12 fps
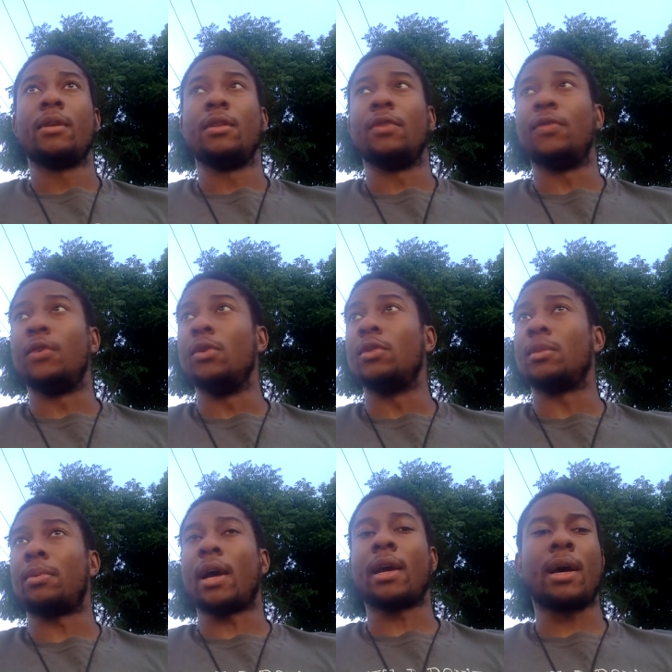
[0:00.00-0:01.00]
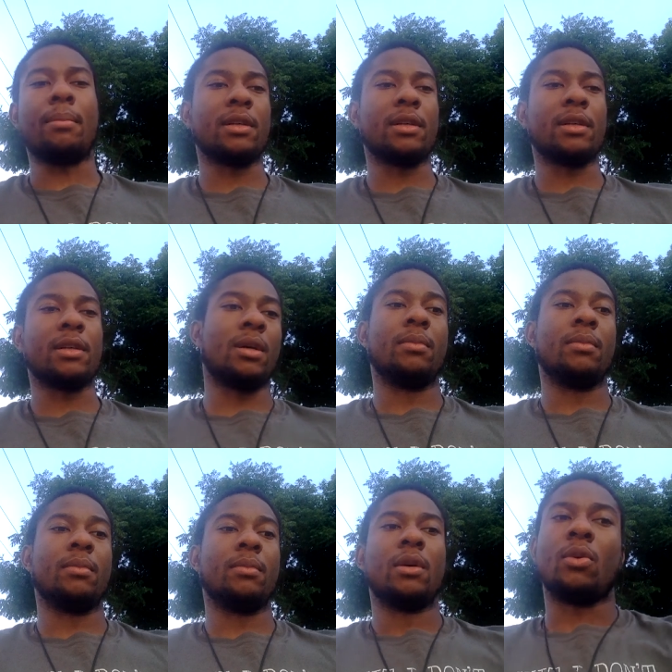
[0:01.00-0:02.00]
The food supply got messed up.
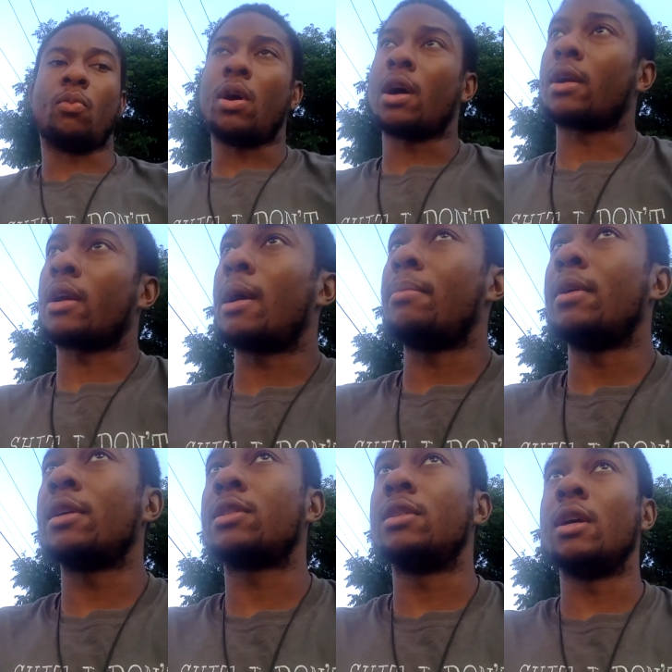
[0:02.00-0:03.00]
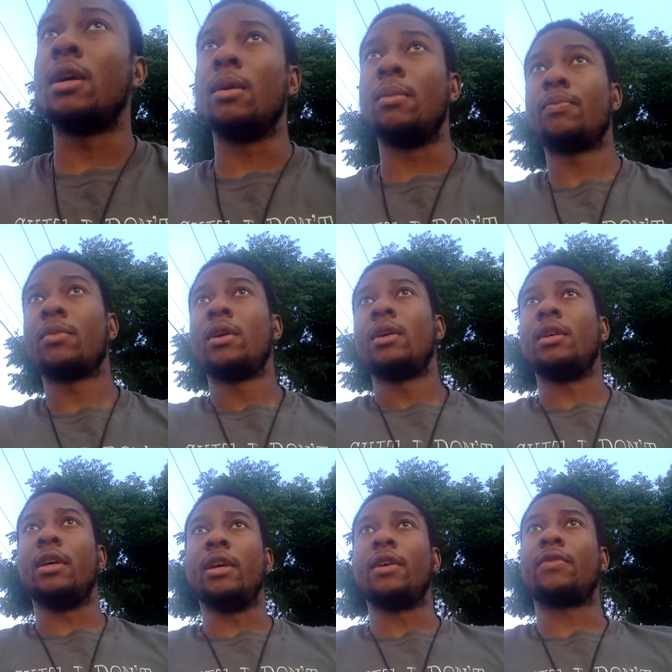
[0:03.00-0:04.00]
The water got messed up.
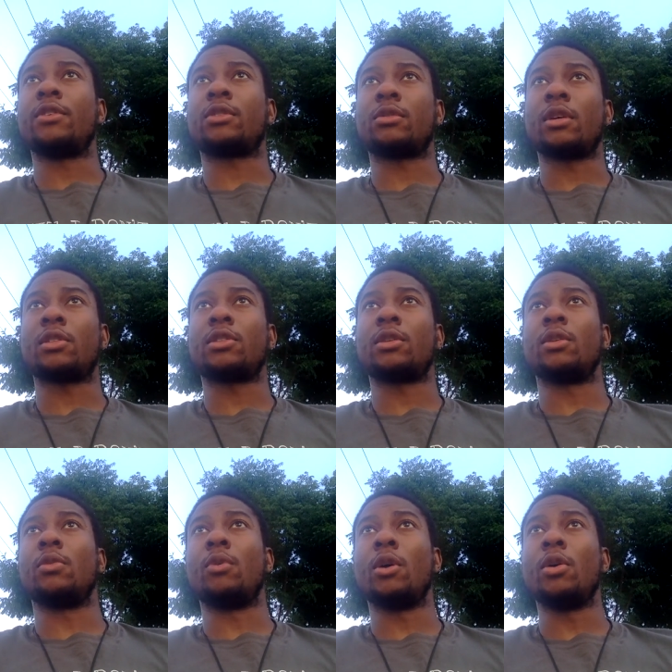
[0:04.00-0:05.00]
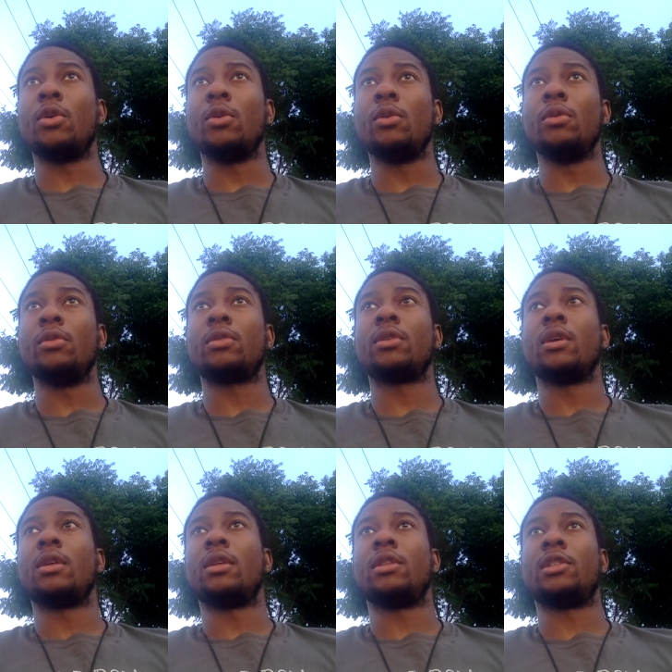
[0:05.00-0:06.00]
The infrastructure, the roads,
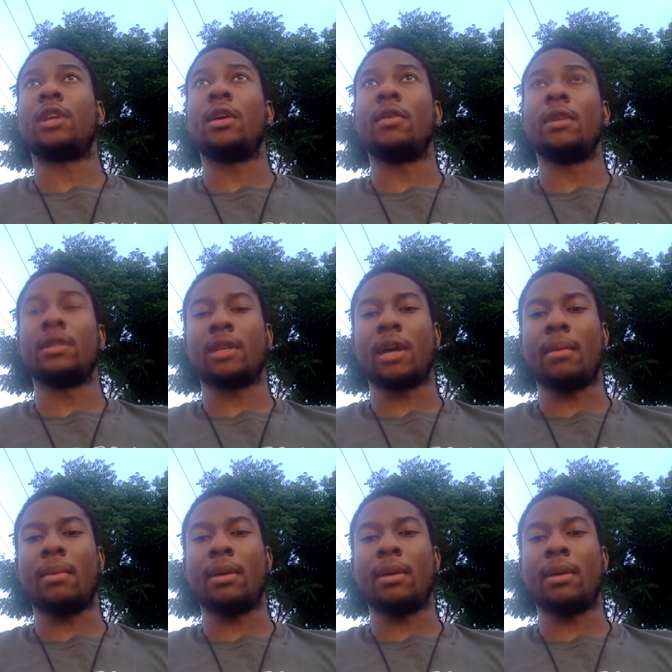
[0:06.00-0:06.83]
the chariots got